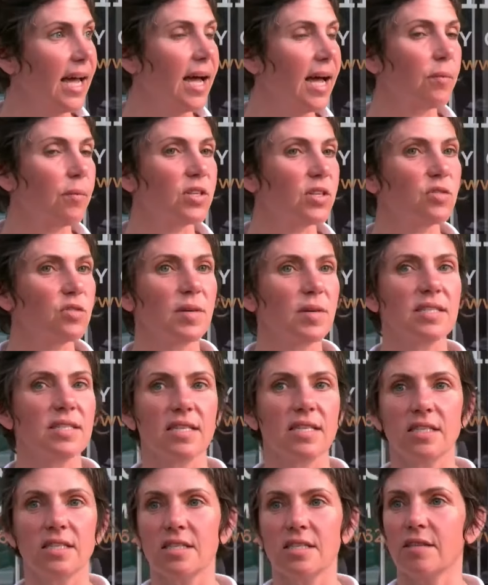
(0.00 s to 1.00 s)
which
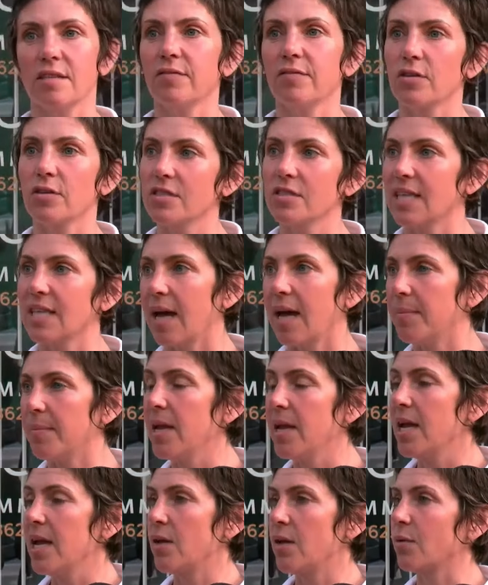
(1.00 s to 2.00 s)
means this is the first step
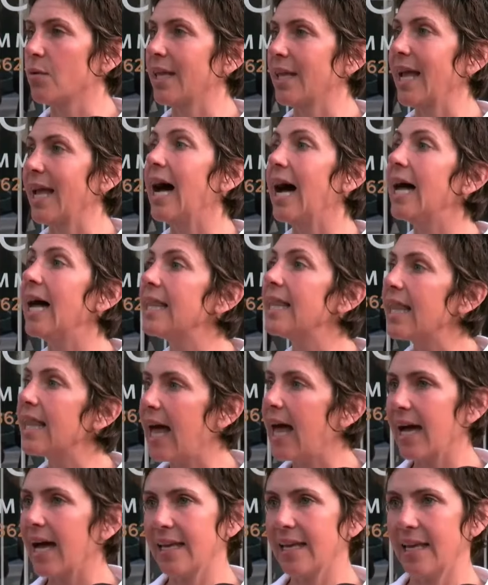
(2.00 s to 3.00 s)
in really
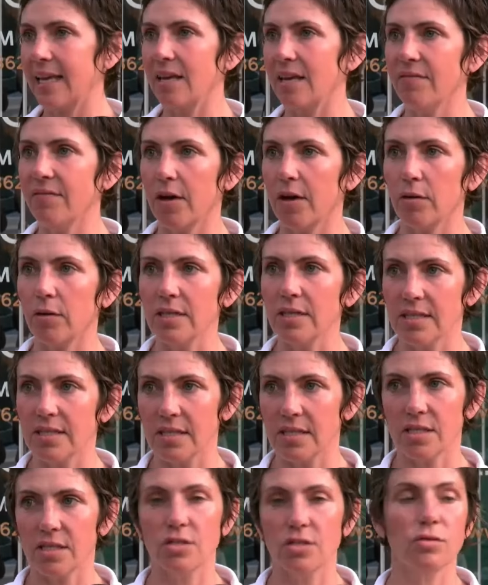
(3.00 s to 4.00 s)
unlocking federal
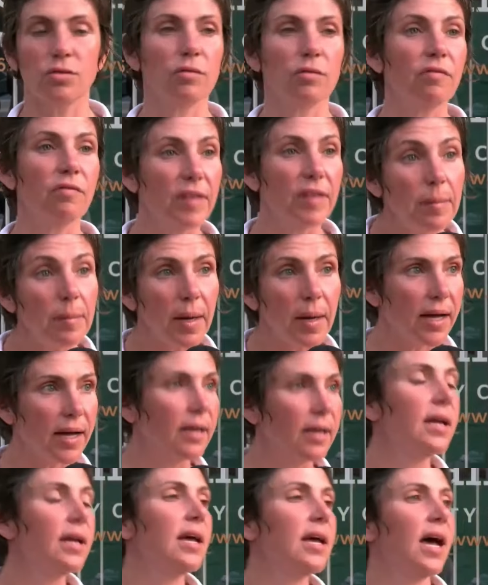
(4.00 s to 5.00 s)
assistance through FEMA